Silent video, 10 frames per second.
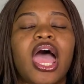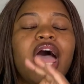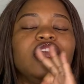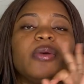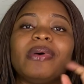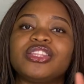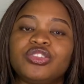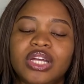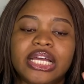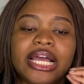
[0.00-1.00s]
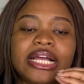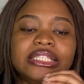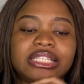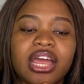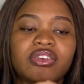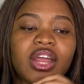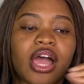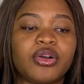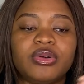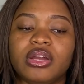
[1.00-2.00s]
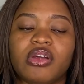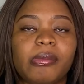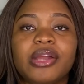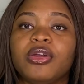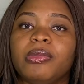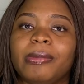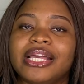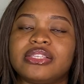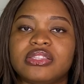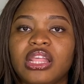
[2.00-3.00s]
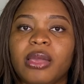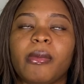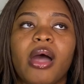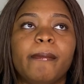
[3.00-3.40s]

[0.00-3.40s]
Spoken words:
Number 3, Derry and Kunle, I don't remember his name,